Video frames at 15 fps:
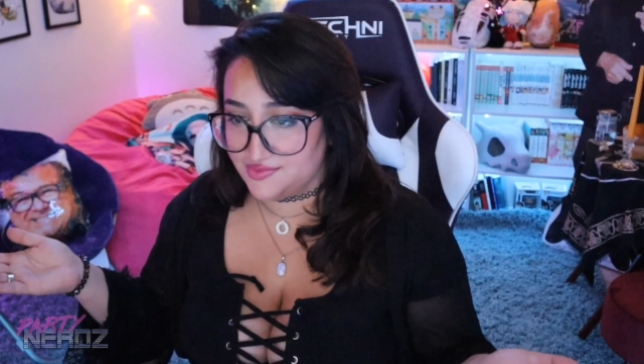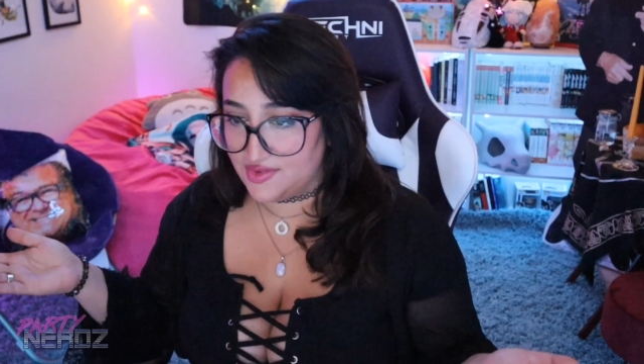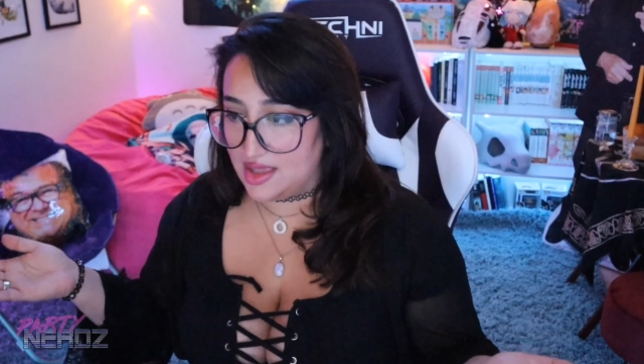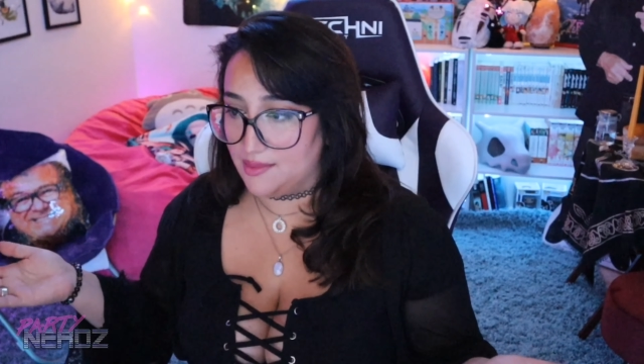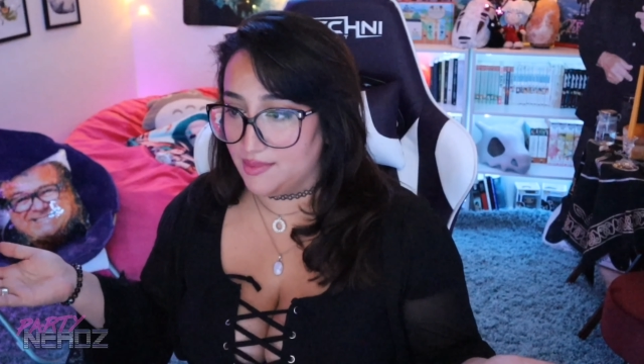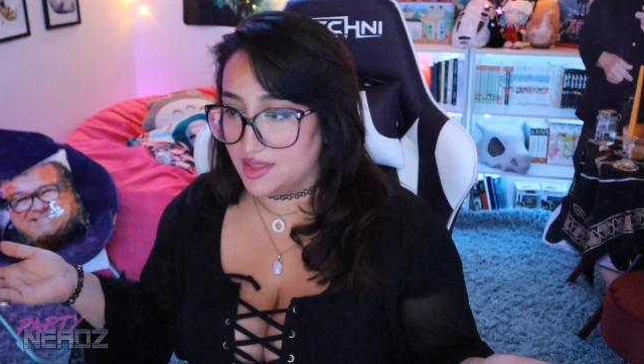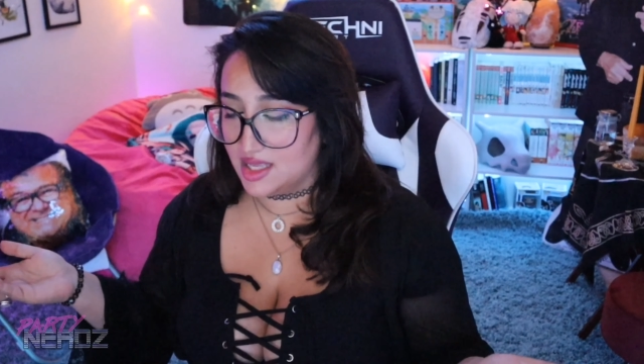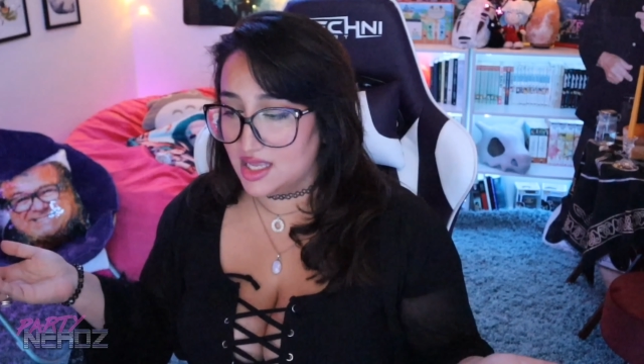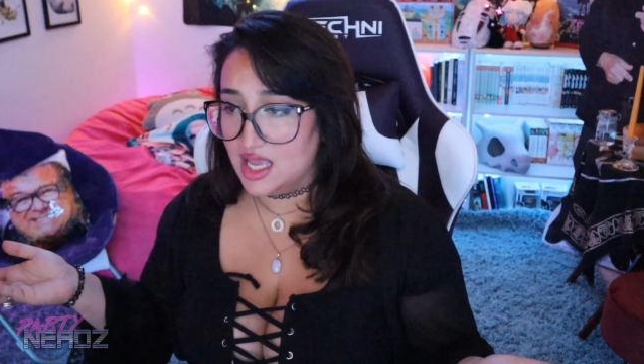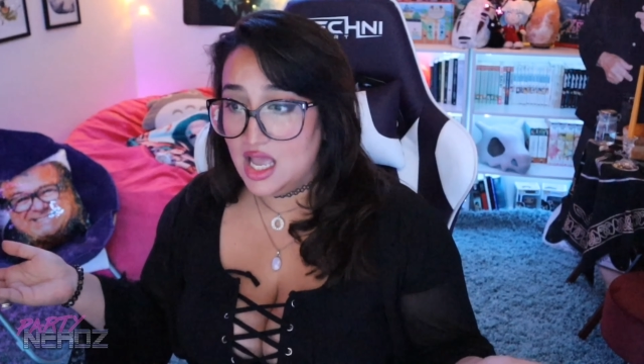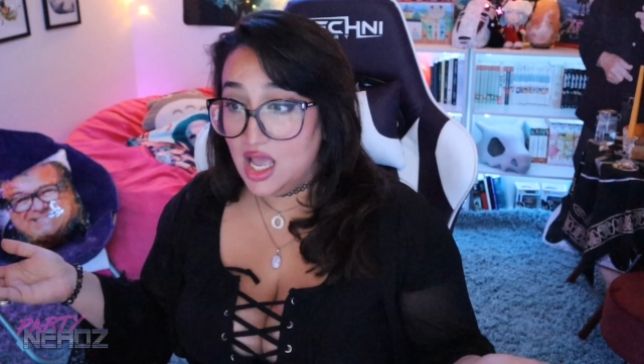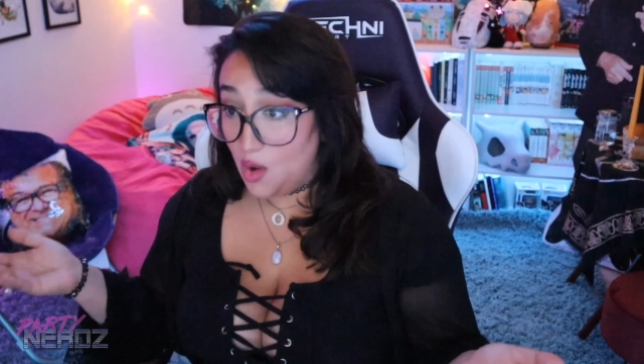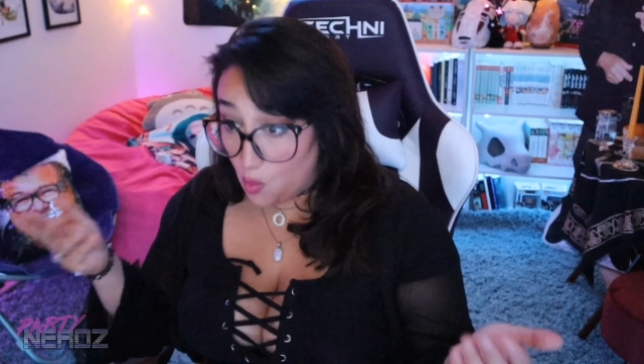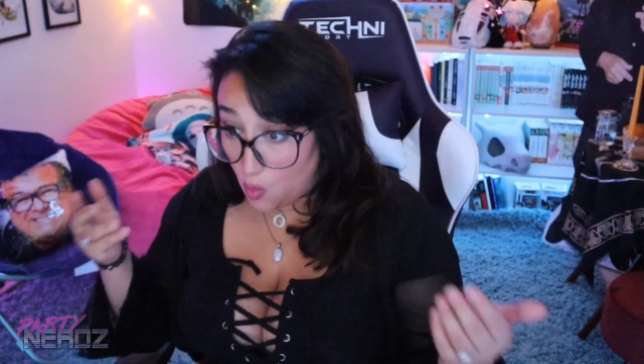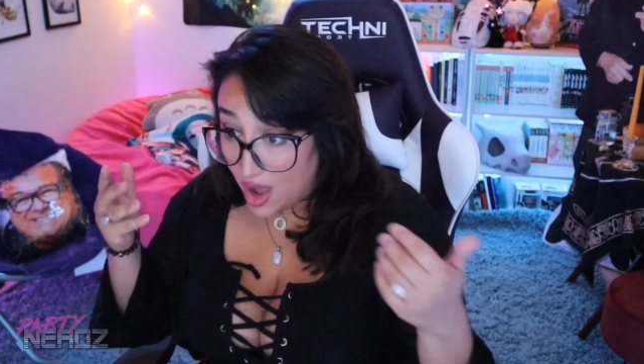family?
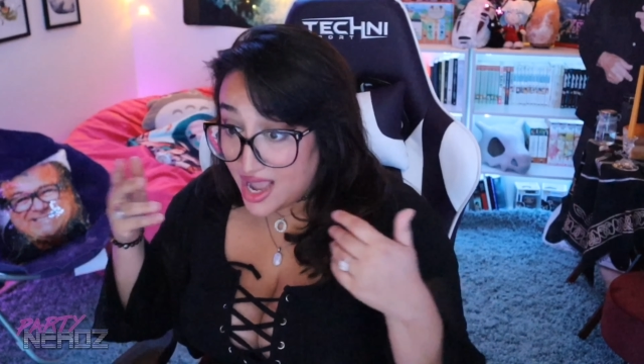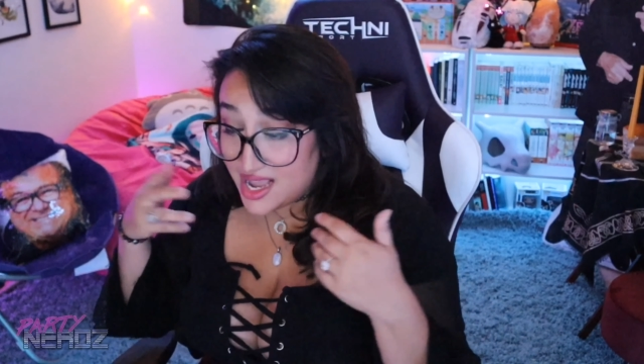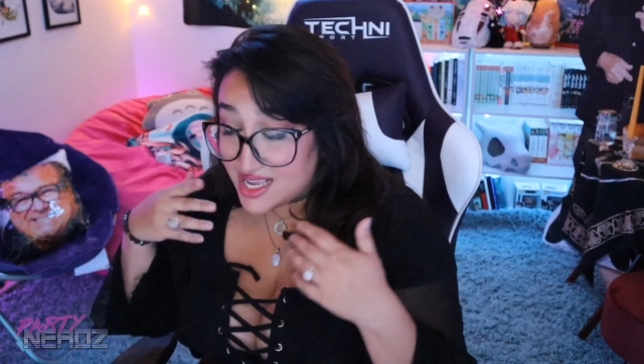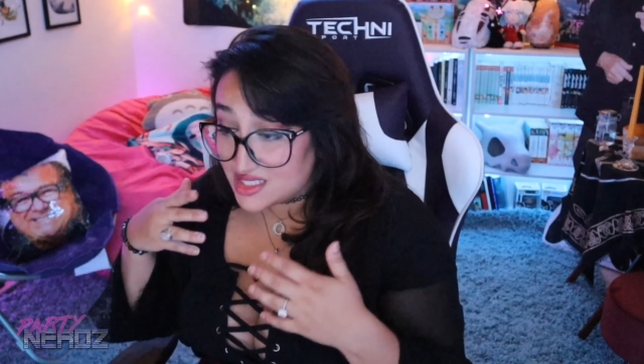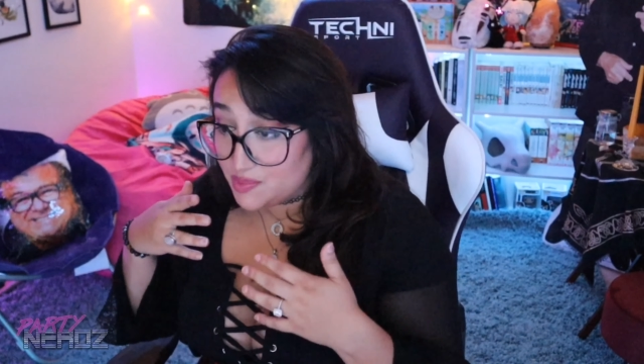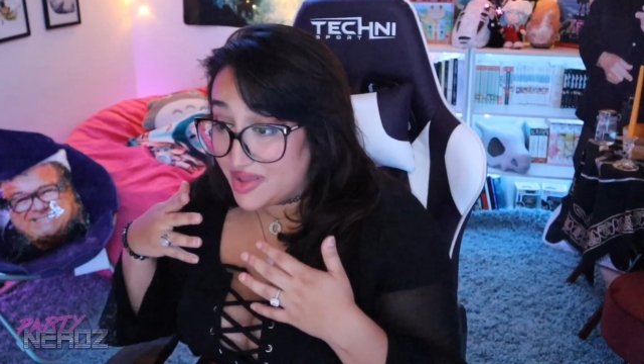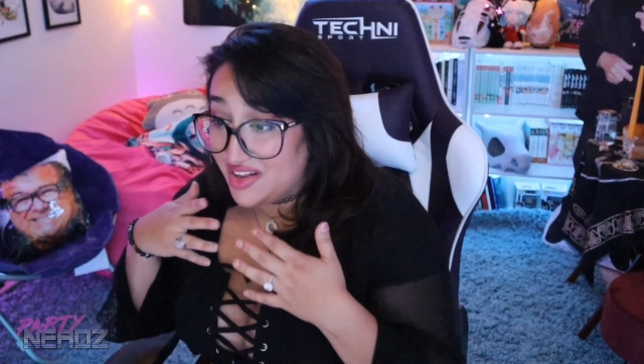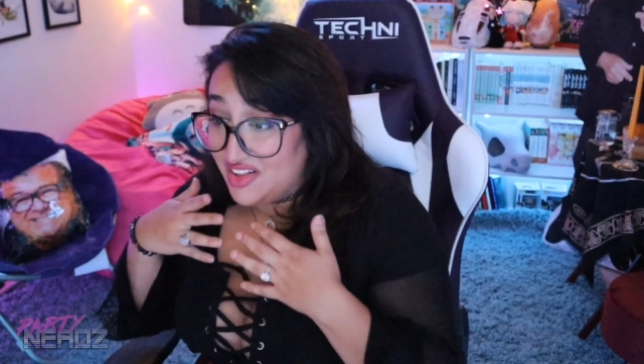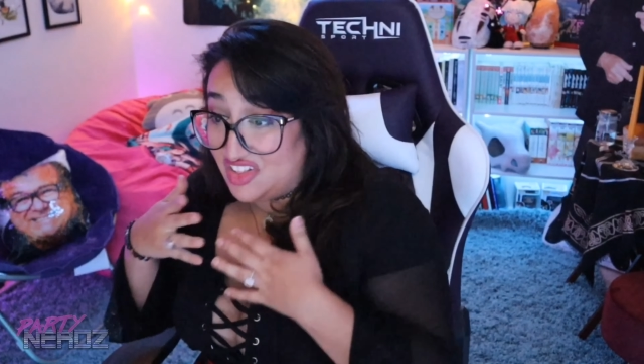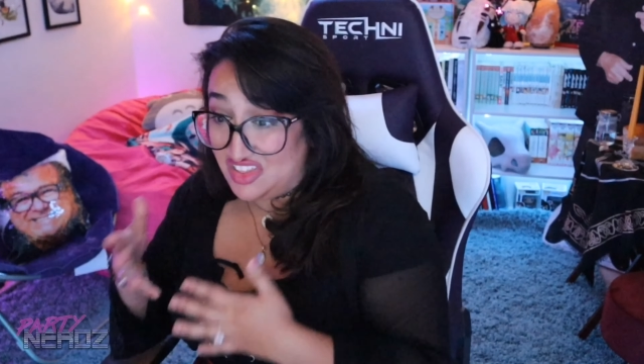Why is Ben